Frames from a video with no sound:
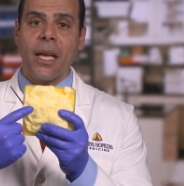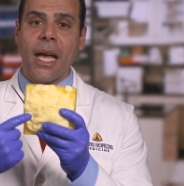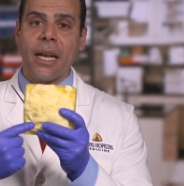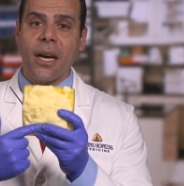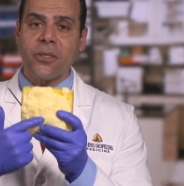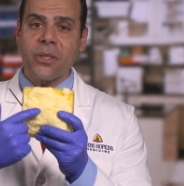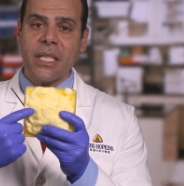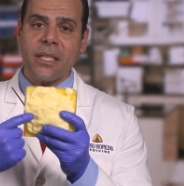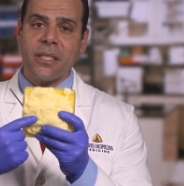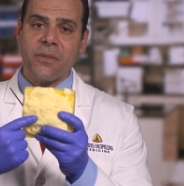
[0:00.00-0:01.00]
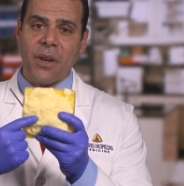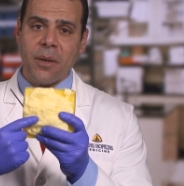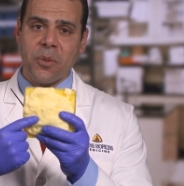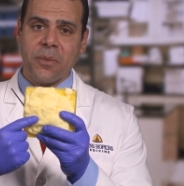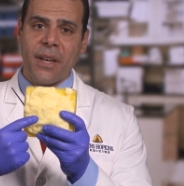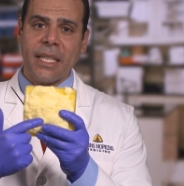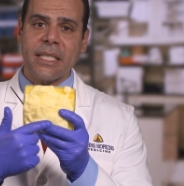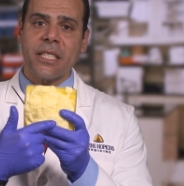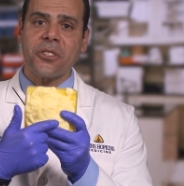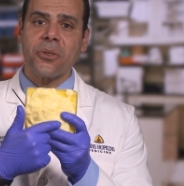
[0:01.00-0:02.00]
and underneath this fibrofatty
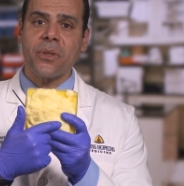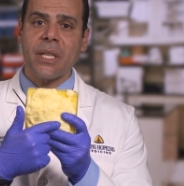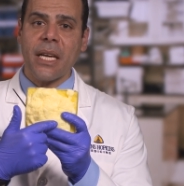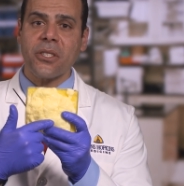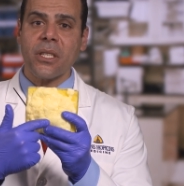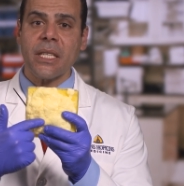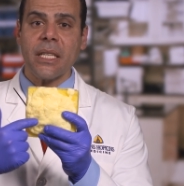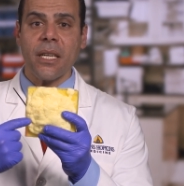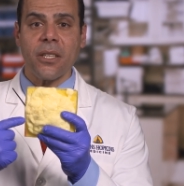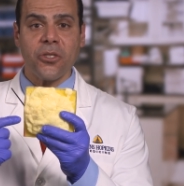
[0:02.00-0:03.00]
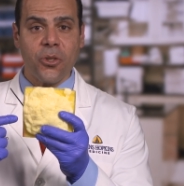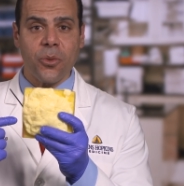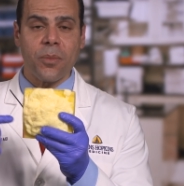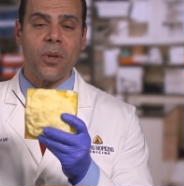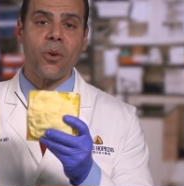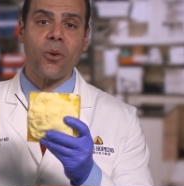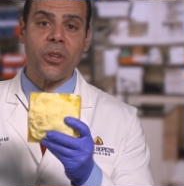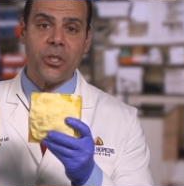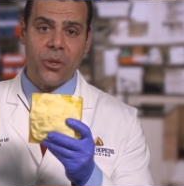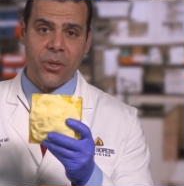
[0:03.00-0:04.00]
tissue is actually a tube or
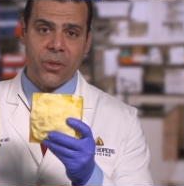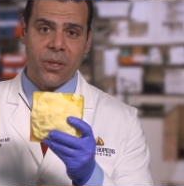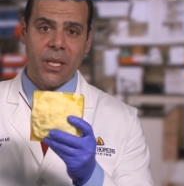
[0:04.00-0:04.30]
a ureter,